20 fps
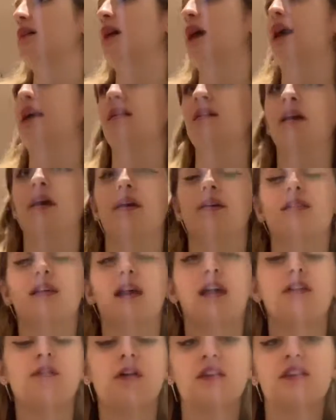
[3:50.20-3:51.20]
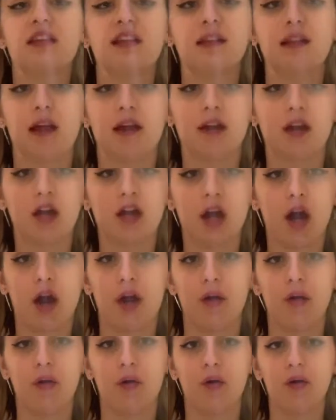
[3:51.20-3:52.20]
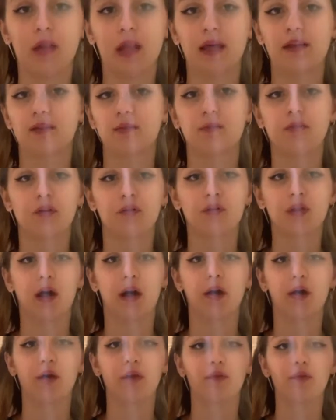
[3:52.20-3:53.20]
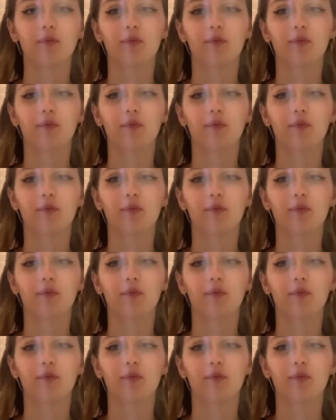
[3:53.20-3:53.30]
I don't know, it's like if I didn't like a coat or like some sort of